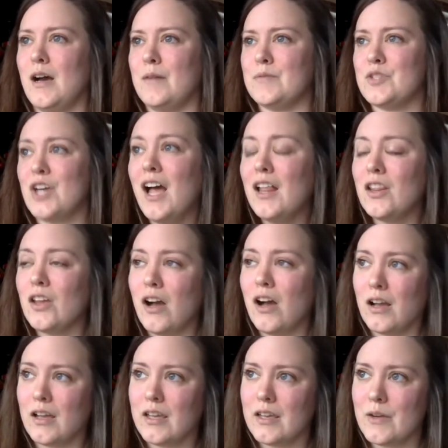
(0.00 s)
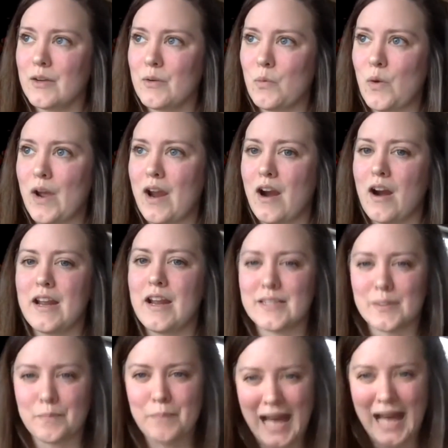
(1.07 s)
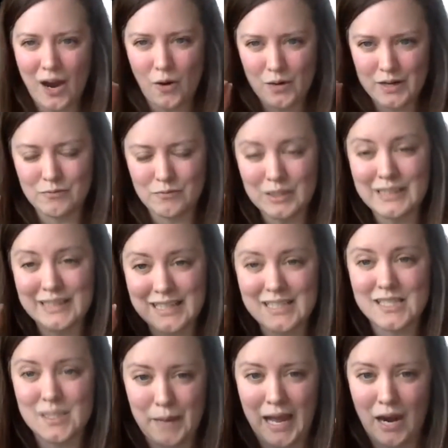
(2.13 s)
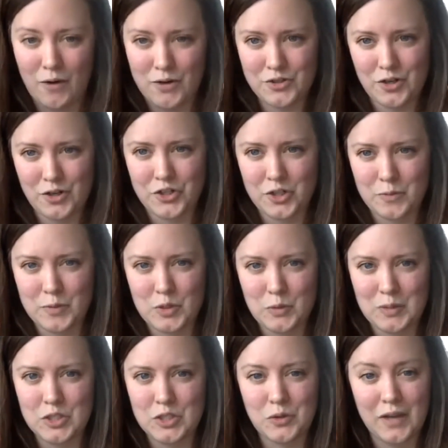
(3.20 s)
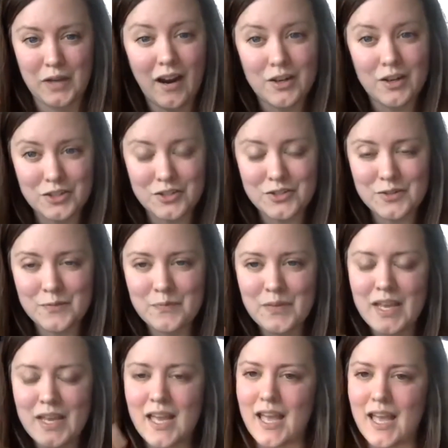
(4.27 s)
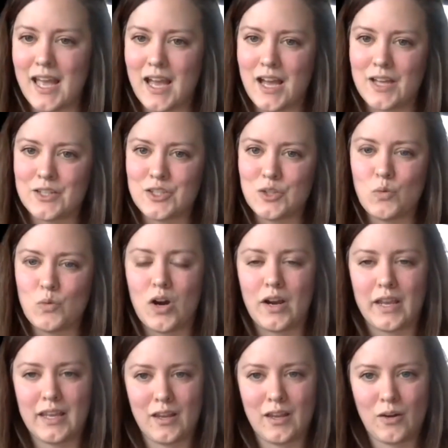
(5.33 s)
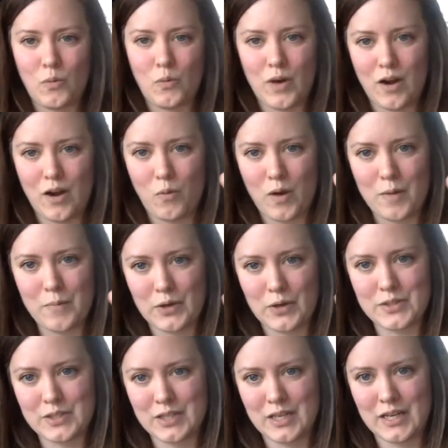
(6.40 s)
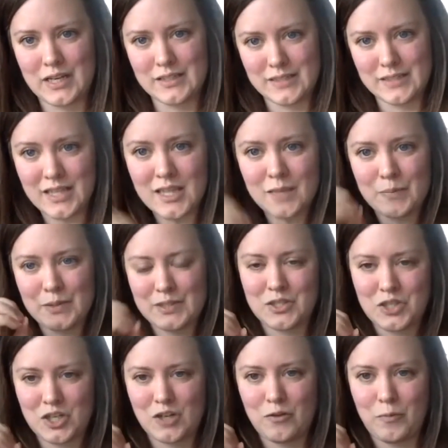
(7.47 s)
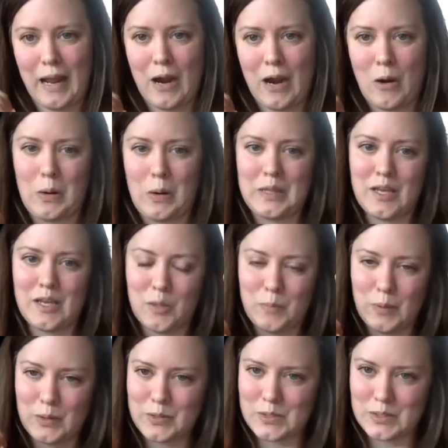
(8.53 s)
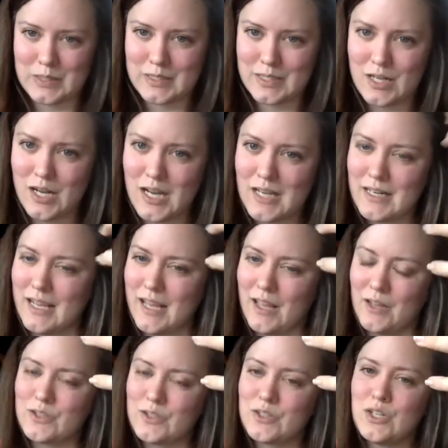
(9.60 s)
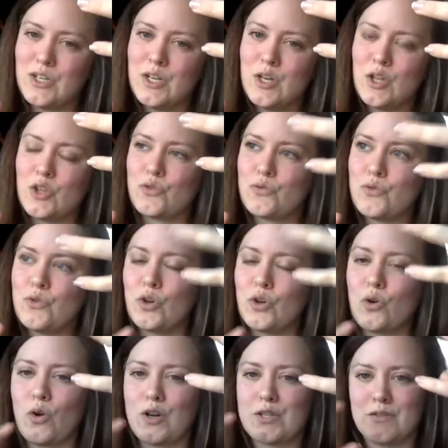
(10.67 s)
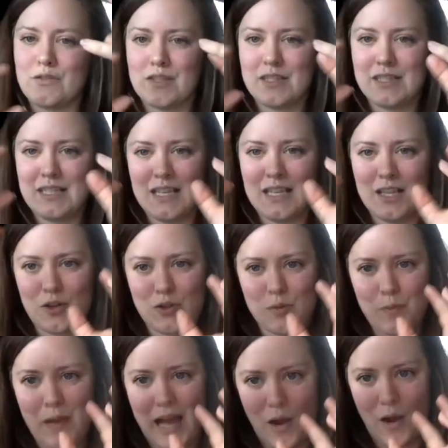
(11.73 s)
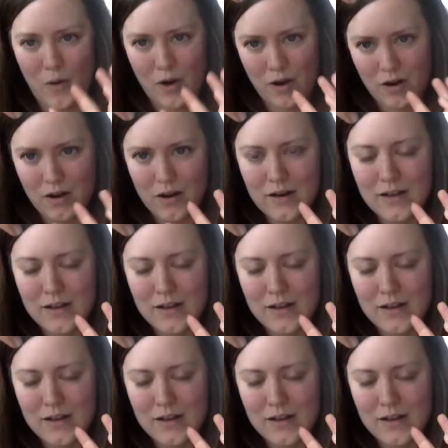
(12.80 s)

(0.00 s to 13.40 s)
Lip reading: dialogue where it really is the power structure between 2 characters. And you walk in where one person is in the position of power and the other person is not. And through the course of the scene, those power